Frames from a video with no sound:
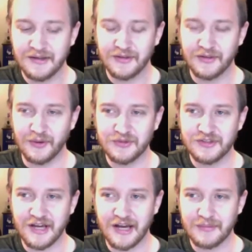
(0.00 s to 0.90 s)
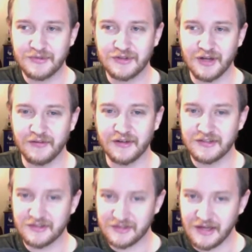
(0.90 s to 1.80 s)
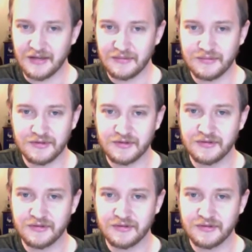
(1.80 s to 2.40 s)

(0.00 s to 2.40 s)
those types of escapes.